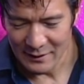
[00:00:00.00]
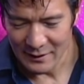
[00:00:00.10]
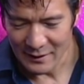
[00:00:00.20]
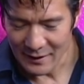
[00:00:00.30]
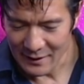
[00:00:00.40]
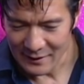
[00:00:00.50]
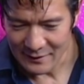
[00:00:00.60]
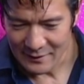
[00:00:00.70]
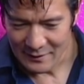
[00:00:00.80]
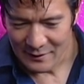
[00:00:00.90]
late, and.
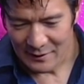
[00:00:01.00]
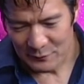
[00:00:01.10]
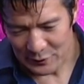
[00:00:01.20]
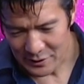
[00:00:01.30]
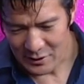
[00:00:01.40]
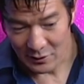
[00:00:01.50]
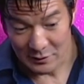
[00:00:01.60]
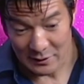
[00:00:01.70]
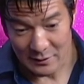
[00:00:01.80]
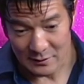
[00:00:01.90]
We were just
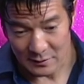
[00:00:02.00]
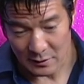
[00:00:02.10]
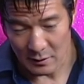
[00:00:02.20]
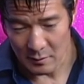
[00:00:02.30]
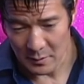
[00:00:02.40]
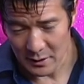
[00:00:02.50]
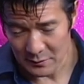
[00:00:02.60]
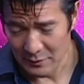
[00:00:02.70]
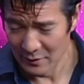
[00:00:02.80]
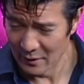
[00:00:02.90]
joking because I was like, oh man, it's
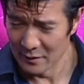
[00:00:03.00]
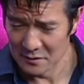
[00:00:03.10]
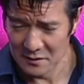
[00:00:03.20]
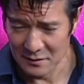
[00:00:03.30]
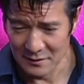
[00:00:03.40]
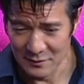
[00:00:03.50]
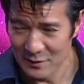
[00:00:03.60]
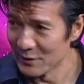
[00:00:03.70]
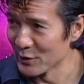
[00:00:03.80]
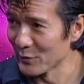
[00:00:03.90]
really hard staying in this,
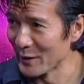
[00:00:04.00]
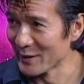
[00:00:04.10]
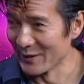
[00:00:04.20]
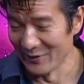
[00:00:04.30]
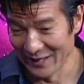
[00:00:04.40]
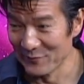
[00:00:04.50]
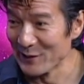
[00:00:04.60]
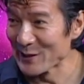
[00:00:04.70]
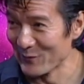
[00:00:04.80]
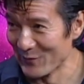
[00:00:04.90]
this shredder zone, and
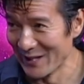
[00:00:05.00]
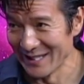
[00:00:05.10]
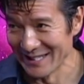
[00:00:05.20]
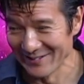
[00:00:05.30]
which it was.